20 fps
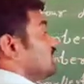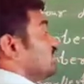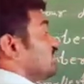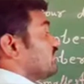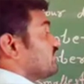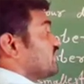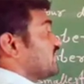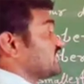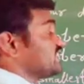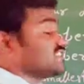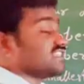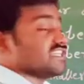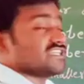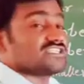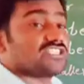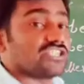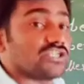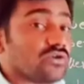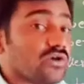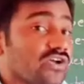if there is
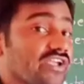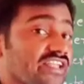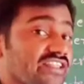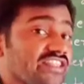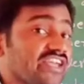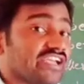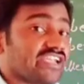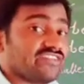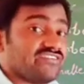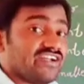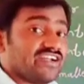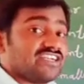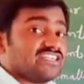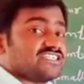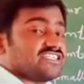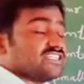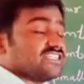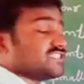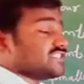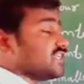a 0 in the given
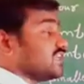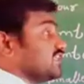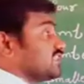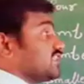digits,